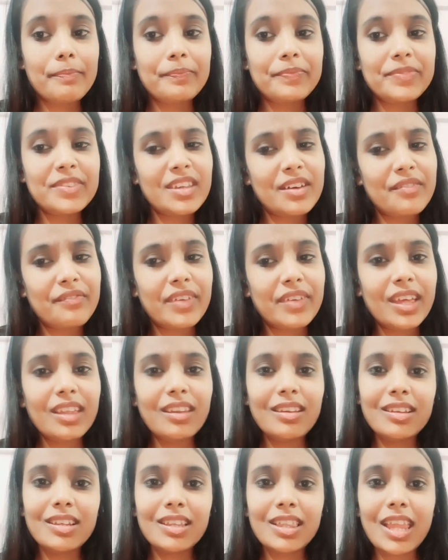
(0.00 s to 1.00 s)
Somewhere,
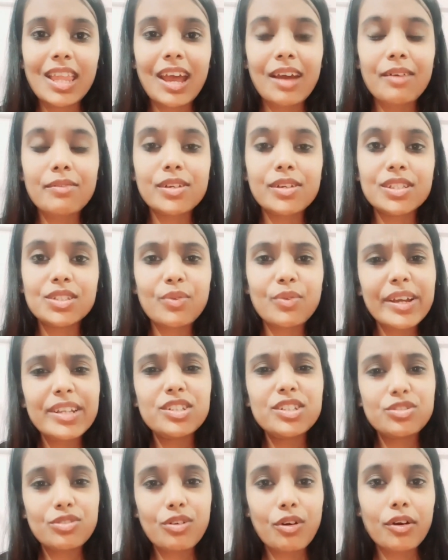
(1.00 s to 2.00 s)
I was quite
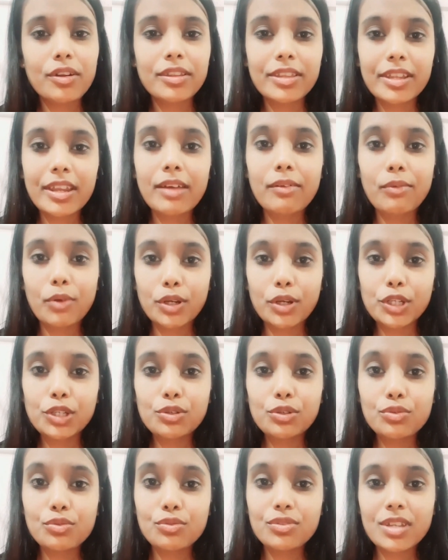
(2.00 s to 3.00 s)
sure that I wanted to
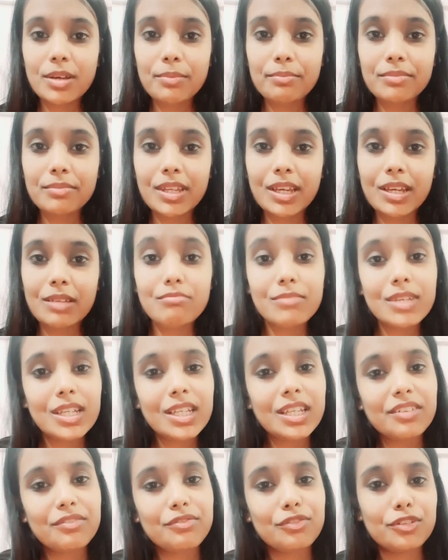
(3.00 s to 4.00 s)
do something
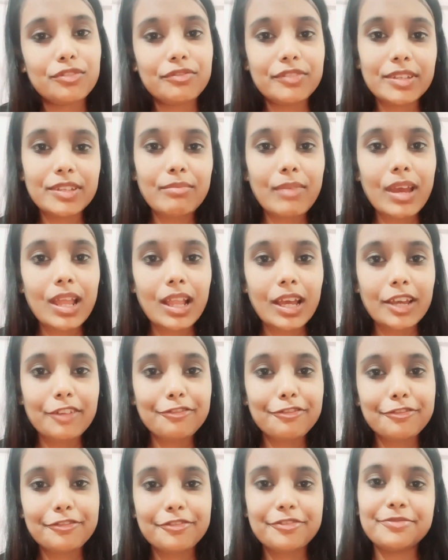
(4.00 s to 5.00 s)
meaningful with my
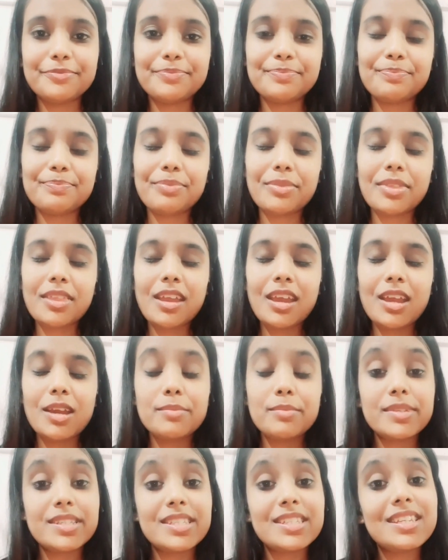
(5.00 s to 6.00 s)
life.
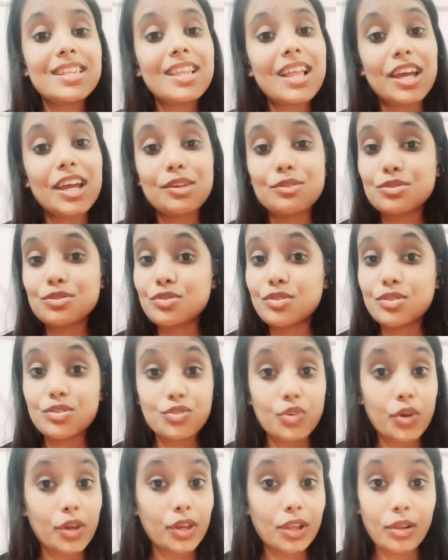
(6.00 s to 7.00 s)
Still, I used to
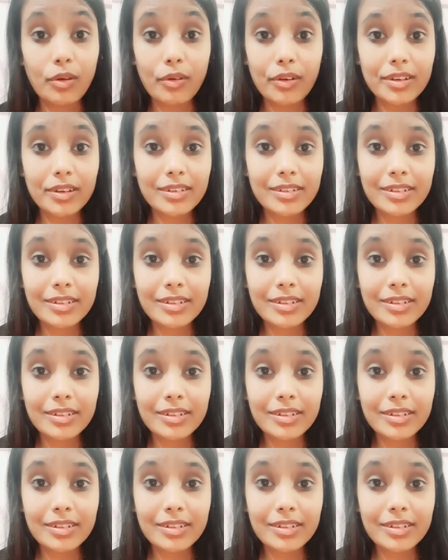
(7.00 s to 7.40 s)
enjoy a lot.